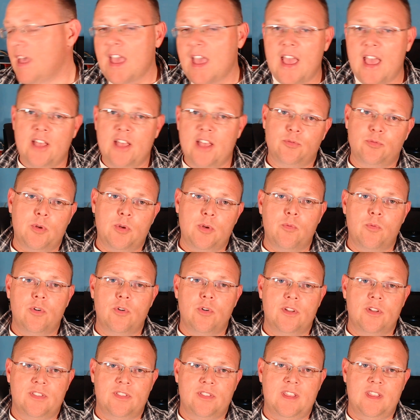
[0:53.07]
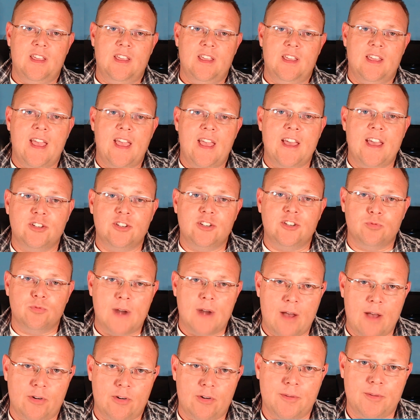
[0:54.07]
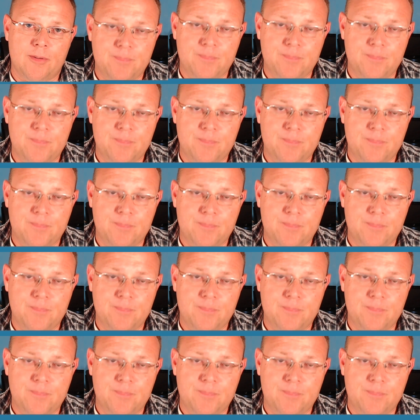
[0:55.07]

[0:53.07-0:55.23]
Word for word: as we would the edge router.